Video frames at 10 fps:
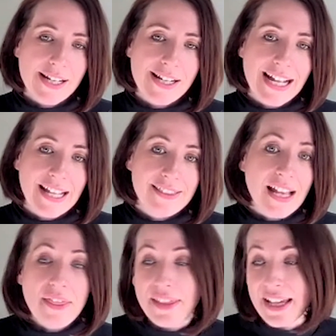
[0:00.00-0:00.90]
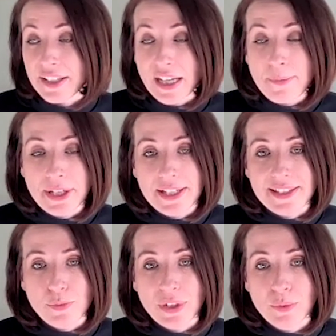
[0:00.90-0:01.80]
And they're the
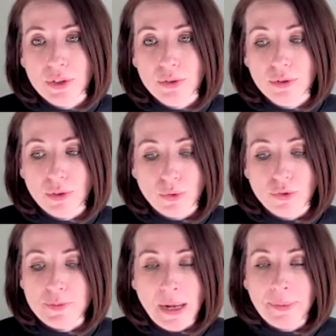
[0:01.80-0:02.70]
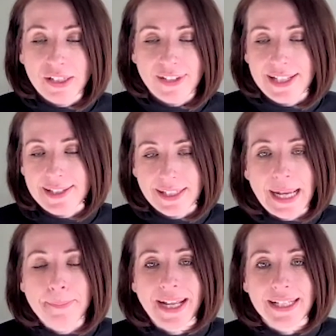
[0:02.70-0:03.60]
companies that we will launch
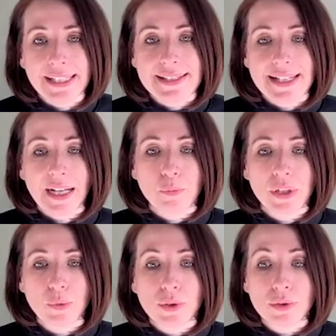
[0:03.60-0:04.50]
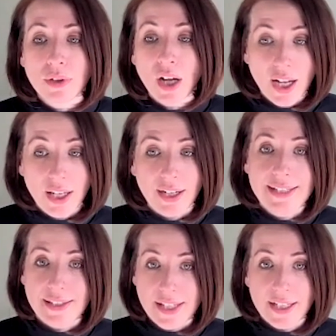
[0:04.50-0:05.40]
public-facing campaigns and we will
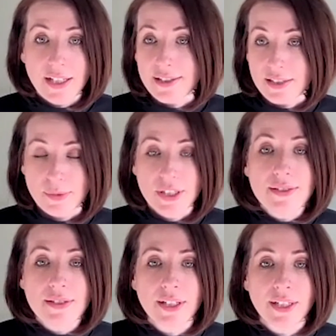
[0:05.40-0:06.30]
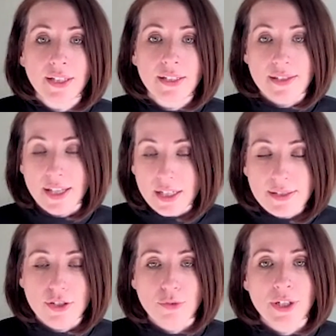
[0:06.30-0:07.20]
highlight to their customers, to
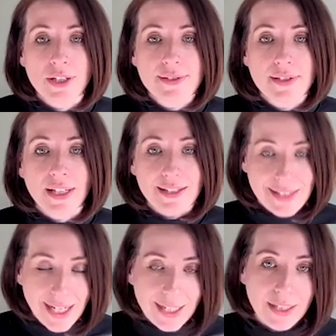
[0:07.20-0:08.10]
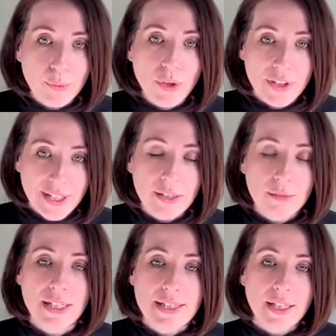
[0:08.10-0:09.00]
their consumers, exactly what they're
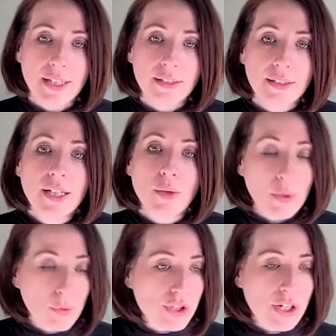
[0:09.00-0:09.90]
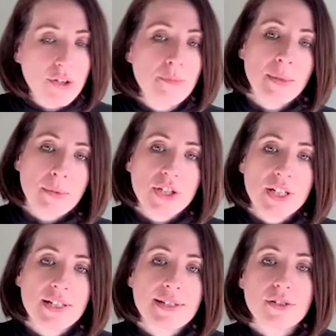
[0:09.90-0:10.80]
complicit in. They will show them
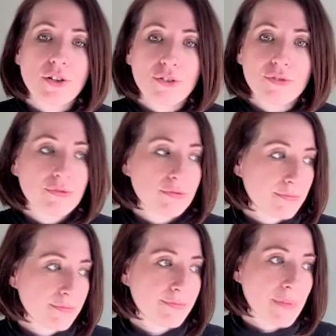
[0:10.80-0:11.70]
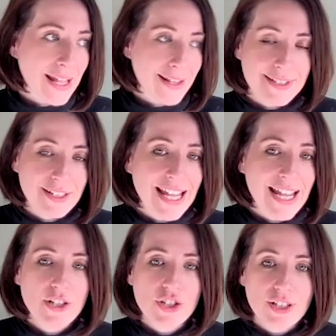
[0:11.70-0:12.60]
images of hens in
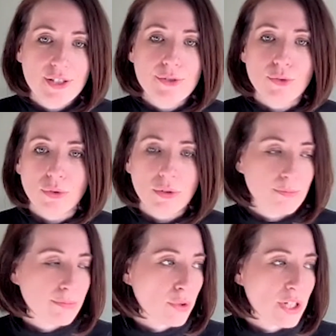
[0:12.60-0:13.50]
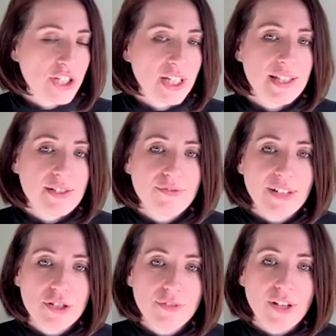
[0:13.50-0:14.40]
cages or broiler chickens
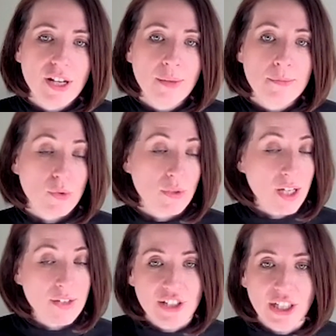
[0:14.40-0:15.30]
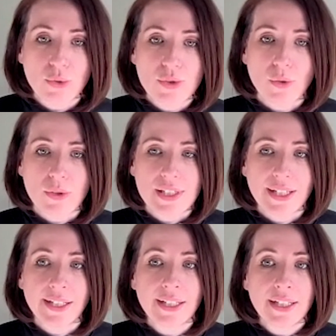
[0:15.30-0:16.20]
on factory farms or live shackle
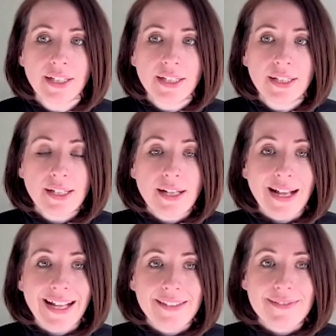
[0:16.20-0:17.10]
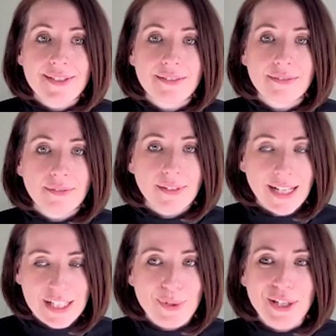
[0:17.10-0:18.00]
slaughter. And
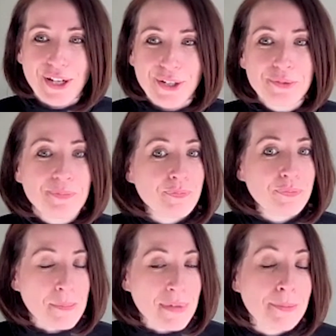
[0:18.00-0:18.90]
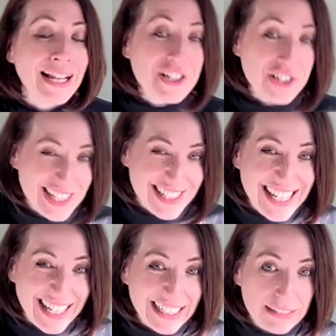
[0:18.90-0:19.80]
as we know, when people actually
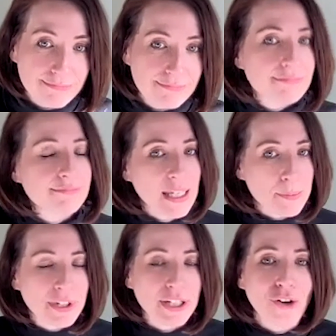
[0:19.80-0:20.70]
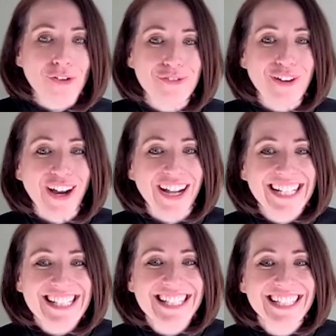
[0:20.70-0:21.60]
see it, they're pretty
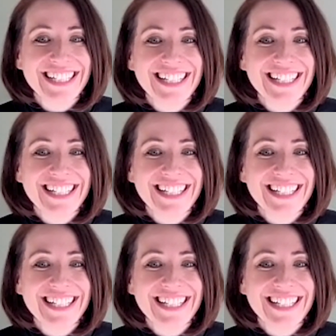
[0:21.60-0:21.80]
horrified.